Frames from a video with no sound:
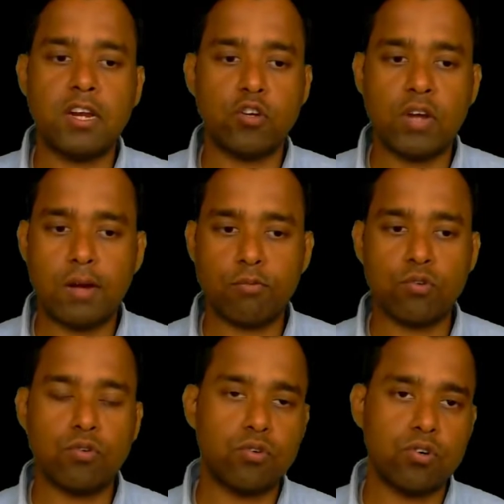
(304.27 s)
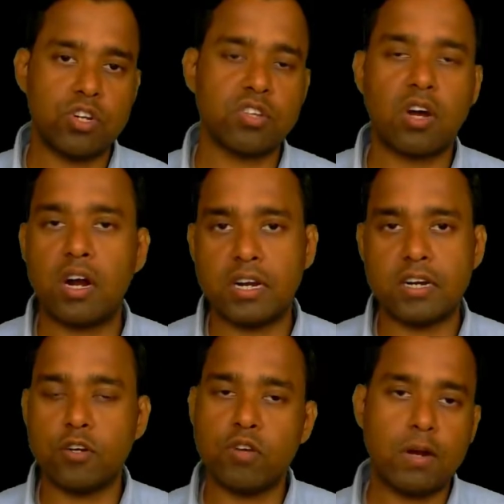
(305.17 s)
You have to discard it.
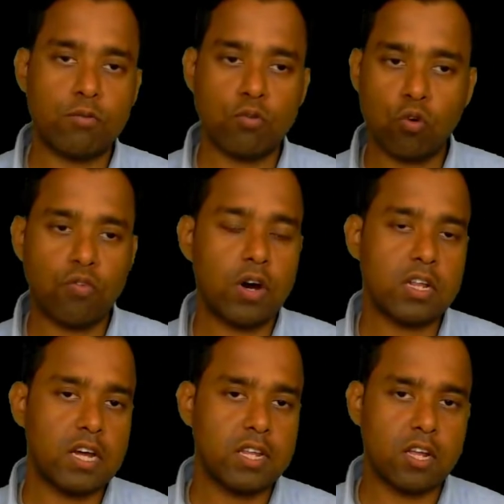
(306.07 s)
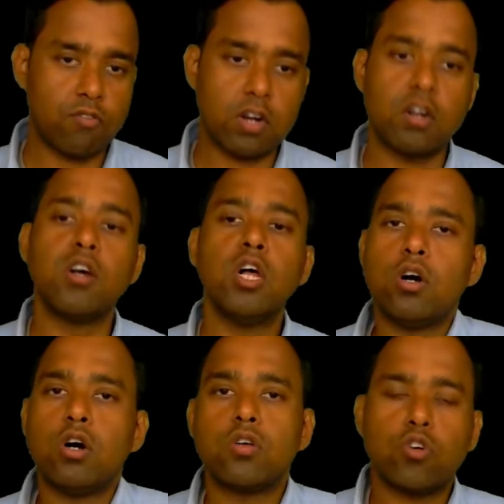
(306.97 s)
You have to look for the other one.
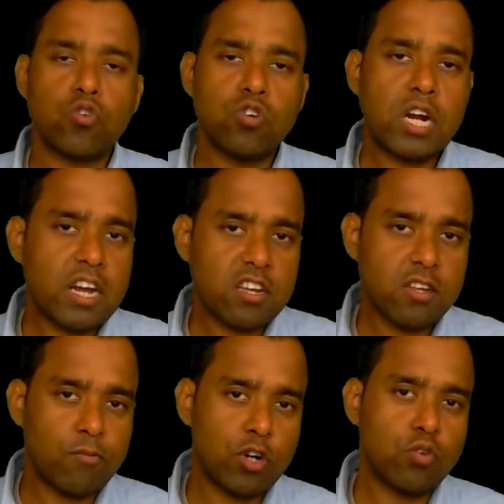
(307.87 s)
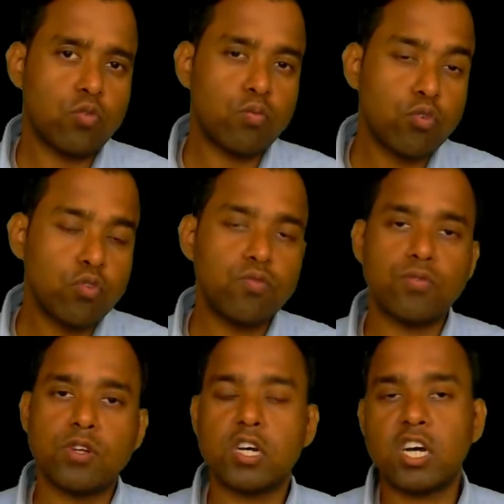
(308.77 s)
So you should not ask someone to
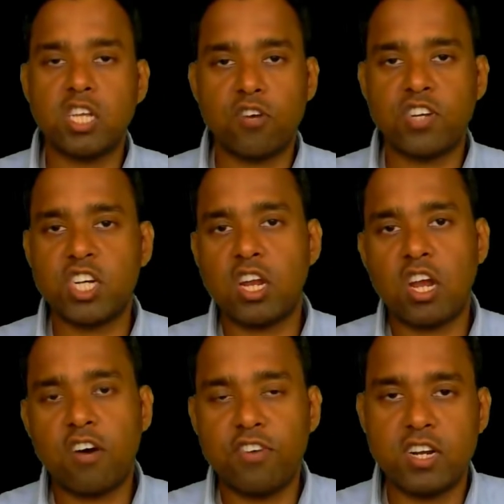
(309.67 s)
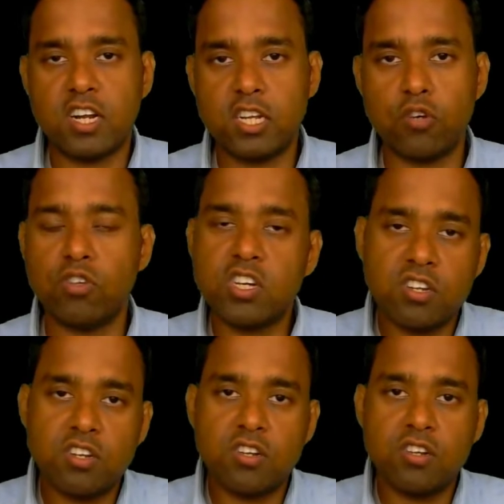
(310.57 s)
prove the conservation law of energy. You
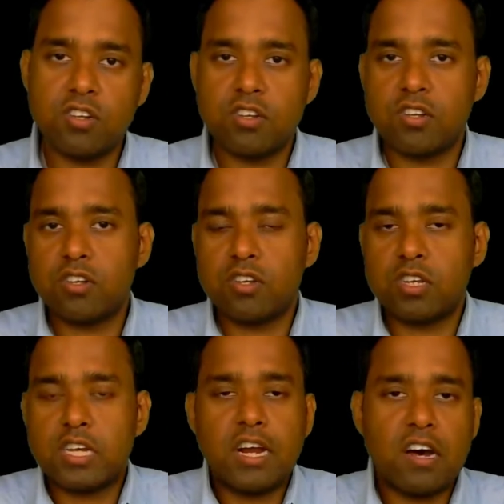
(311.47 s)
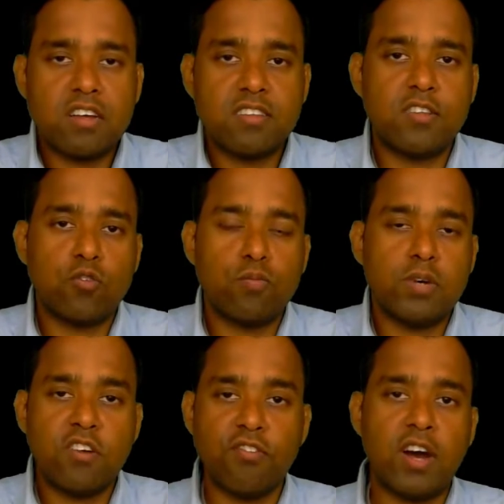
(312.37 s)
just can ask to
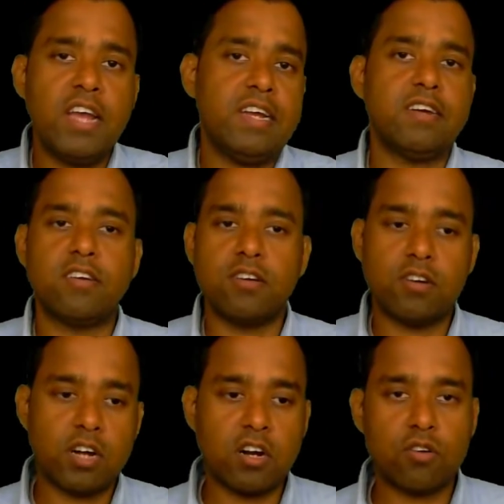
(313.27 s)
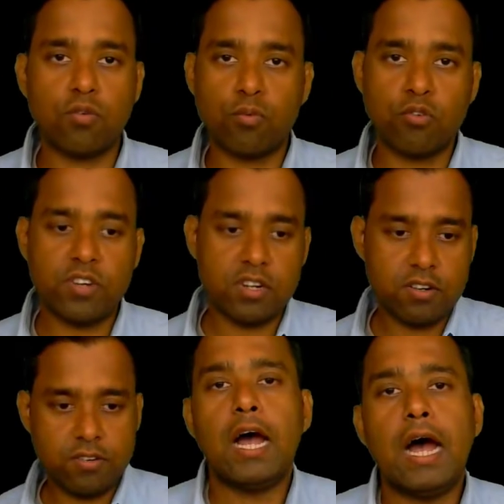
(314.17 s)
verify it, not to prove
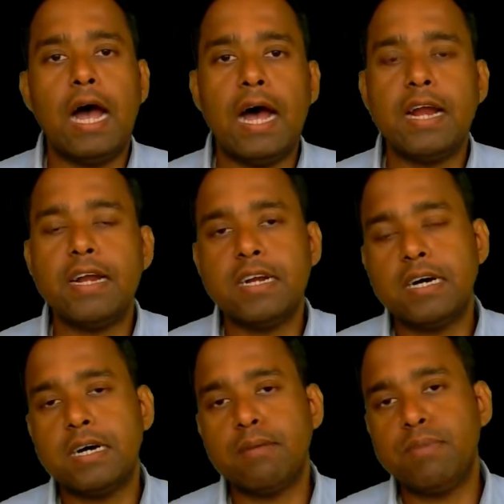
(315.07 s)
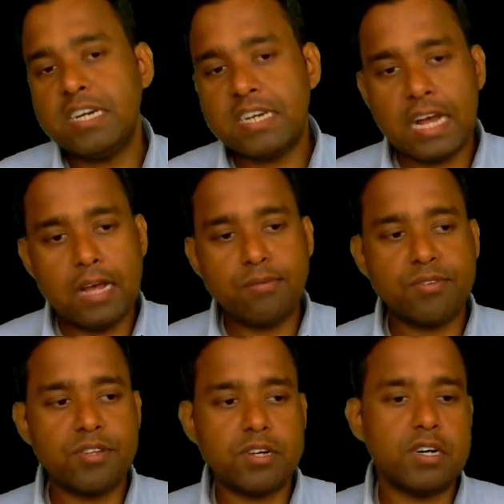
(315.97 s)
it. And many
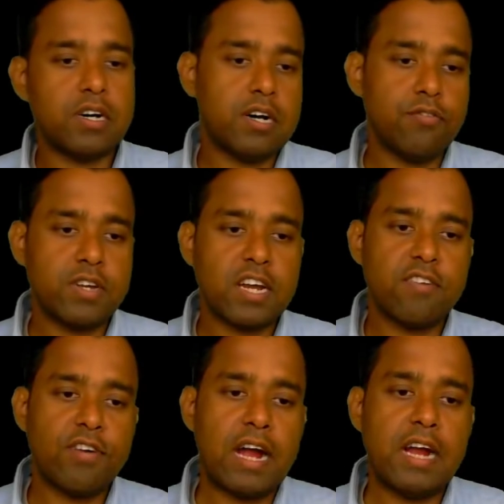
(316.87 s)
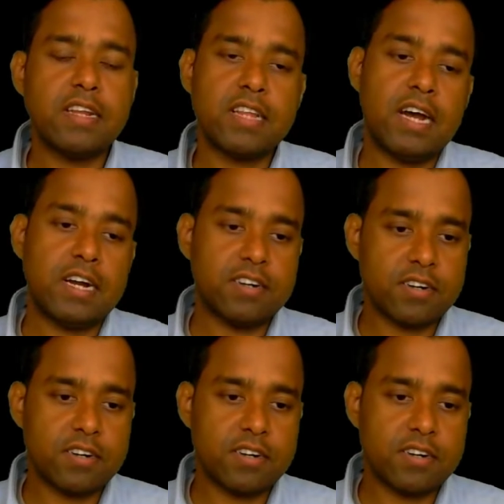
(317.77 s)
times we can find that